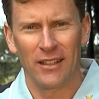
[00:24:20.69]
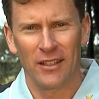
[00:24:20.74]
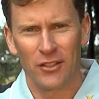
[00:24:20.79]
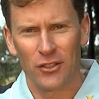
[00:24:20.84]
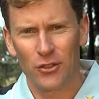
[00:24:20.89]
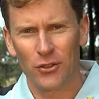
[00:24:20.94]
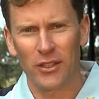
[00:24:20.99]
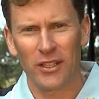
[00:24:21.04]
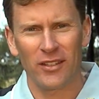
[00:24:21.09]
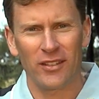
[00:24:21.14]

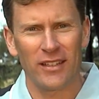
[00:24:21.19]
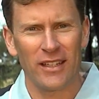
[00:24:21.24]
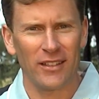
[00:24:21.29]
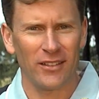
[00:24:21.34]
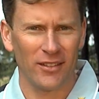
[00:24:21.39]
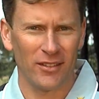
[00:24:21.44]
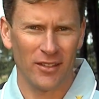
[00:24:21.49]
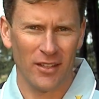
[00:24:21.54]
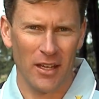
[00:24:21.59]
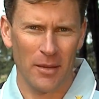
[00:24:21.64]
Join us
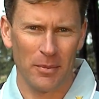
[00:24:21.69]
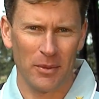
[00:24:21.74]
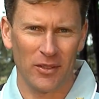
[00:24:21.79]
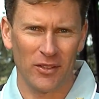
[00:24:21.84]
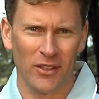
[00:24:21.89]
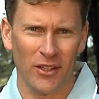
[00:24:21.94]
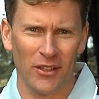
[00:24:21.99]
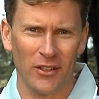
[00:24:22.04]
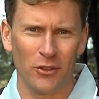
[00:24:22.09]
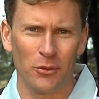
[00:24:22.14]
next
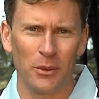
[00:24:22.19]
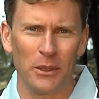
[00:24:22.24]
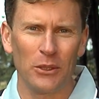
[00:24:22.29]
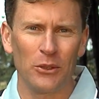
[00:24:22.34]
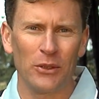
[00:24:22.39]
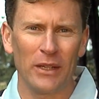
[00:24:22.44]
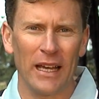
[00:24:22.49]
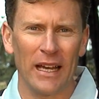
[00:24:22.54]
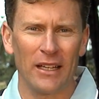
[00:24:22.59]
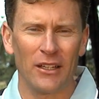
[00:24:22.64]
episode as we
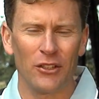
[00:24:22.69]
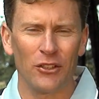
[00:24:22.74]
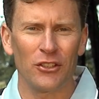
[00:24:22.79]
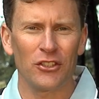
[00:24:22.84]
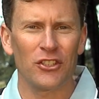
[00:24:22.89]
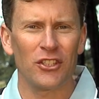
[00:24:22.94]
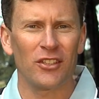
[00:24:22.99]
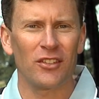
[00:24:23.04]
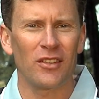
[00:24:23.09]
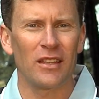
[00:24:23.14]
look at
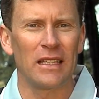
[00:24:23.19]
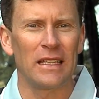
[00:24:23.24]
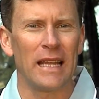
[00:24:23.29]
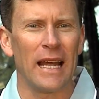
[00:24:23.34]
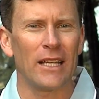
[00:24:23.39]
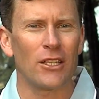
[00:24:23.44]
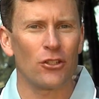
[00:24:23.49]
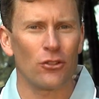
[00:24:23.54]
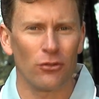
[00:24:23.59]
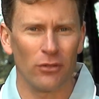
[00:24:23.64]
not just the
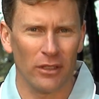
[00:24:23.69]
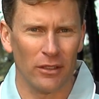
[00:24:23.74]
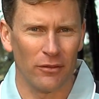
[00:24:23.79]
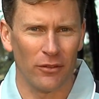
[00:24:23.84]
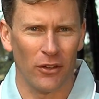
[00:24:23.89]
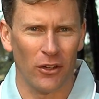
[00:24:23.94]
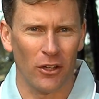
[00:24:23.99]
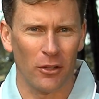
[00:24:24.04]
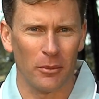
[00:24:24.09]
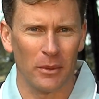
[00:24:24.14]
natural
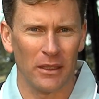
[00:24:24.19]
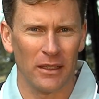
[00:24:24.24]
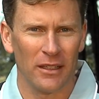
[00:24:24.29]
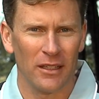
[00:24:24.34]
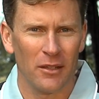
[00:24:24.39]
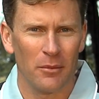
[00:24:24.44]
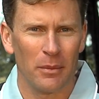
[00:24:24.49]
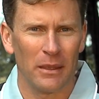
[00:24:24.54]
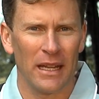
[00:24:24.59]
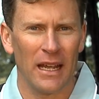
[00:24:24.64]
environment,
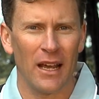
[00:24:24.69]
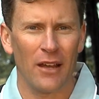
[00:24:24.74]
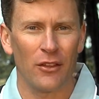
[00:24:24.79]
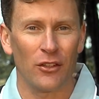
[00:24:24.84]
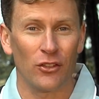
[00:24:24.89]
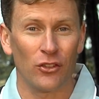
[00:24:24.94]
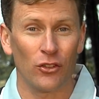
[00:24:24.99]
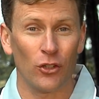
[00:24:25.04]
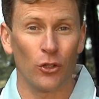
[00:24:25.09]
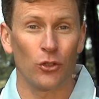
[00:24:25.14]
but how the
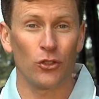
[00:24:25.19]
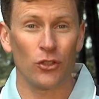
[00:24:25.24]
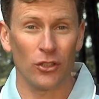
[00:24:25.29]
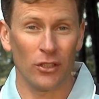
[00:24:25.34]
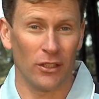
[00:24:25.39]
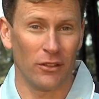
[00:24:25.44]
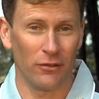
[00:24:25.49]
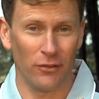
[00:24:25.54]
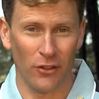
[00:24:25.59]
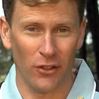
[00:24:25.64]

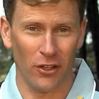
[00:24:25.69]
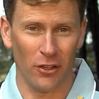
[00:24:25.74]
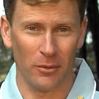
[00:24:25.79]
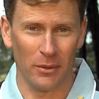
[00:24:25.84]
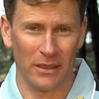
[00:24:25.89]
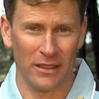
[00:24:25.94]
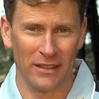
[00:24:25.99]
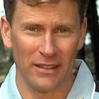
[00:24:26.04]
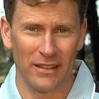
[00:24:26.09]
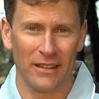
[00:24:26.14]
social
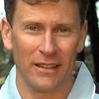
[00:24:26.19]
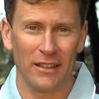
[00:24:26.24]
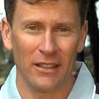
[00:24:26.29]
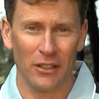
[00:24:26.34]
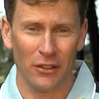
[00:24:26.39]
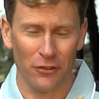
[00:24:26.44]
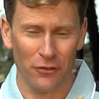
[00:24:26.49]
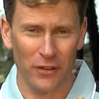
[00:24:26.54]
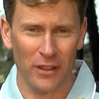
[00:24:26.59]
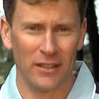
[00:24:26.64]
environment
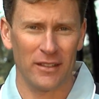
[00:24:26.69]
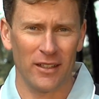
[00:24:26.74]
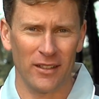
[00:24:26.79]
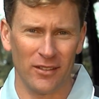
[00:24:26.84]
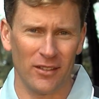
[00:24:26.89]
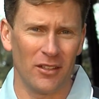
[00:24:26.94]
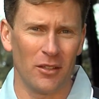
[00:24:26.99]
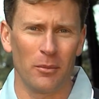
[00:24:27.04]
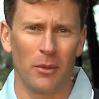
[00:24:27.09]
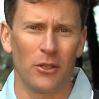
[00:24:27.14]
can affect
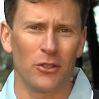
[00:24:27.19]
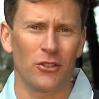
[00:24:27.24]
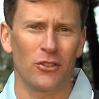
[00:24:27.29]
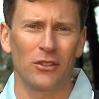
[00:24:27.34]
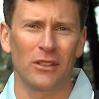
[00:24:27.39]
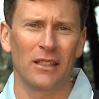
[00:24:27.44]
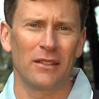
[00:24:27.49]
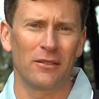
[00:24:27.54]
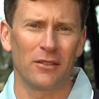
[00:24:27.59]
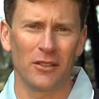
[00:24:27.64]
us at an
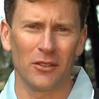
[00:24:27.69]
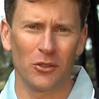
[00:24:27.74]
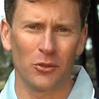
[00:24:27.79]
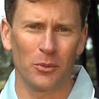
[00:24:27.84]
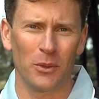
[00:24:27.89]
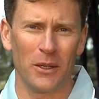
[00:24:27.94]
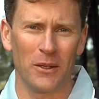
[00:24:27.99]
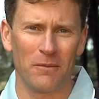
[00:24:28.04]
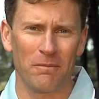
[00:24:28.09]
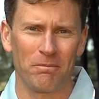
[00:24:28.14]
emotional level as
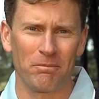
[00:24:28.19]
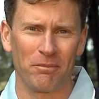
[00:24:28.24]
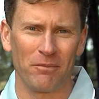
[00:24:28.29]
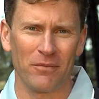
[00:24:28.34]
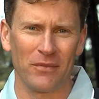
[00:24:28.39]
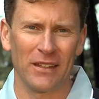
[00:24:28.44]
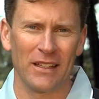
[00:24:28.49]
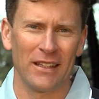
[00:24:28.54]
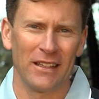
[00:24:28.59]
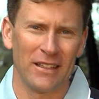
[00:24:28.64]
well.
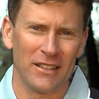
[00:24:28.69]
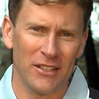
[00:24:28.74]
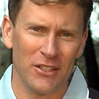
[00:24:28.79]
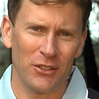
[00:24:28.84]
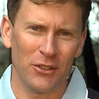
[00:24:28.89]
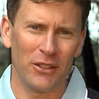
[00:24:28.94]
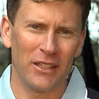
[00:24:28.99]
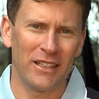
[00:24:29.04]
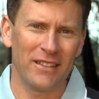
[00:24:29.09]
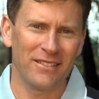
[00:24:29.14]

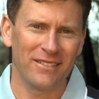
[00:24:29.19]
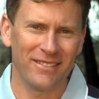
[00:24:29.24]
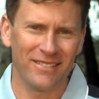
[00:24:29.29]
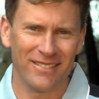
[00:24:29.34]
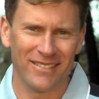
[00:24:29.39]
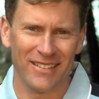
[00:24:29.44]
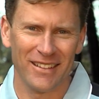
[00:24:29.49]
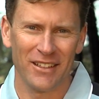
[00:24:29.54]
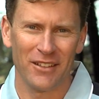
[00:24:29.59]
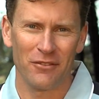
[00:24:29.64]
Till then,
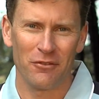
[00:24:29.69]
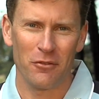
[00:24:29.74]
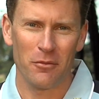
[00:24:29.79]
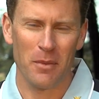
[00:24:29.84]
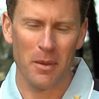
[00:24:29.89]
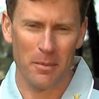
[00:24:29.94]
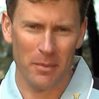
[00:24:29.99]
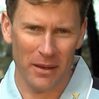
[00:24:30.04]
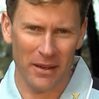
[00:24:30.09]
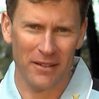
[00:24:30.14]

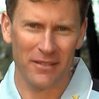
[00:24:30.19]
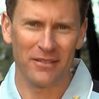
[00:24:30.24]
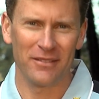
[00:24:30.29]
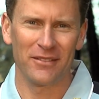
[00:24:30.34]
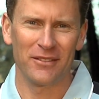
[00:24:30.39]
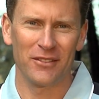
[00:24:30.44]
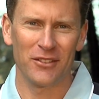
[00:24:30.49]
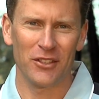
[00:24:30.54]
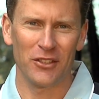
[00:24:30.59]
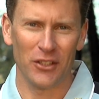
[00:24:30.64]
remember
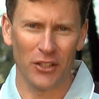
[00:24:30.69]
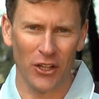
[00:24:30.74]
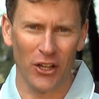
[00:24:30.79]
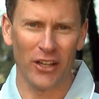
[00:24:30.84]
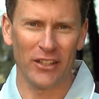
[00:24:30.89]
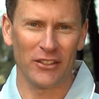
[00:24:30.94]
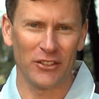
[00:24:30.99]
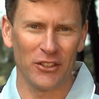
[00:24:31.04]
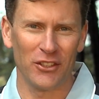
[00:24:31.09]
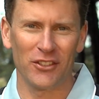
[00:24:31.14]
to
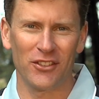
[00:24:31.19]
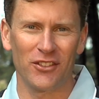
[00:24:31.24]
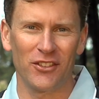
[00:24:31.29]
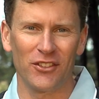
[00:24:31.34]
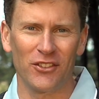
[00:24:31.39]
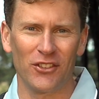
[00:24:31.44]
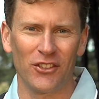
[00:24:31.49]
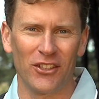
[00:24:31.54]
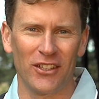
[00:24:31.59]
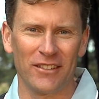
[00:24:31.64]
delight in God's
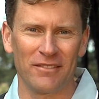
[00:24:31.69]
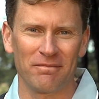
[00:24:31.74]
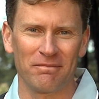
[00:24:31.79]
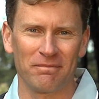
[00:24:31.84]
design.